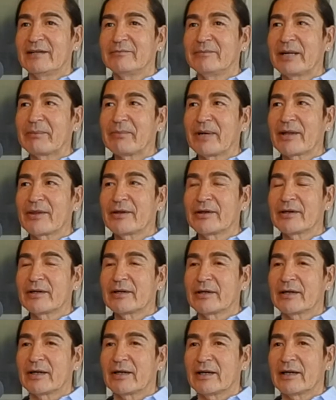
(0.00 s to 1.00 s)
My
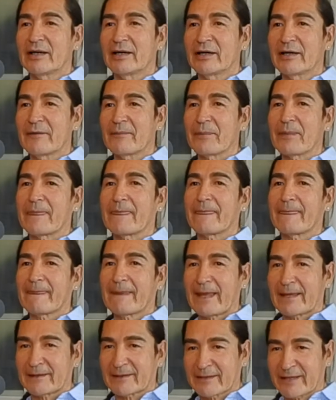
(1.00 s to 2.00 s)
mother
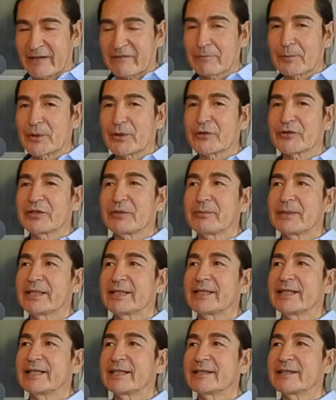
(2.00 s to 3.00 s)
gave birth to
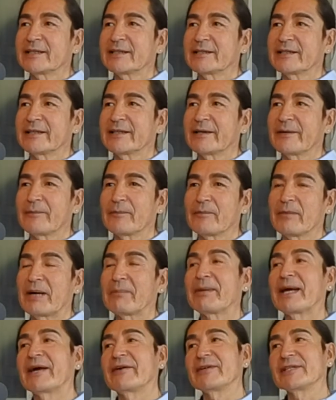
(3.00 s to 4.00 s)
me in my
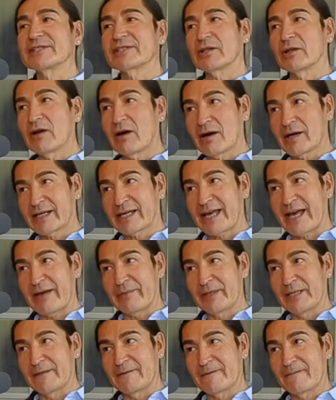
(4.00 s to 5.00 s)
parents' log cabin.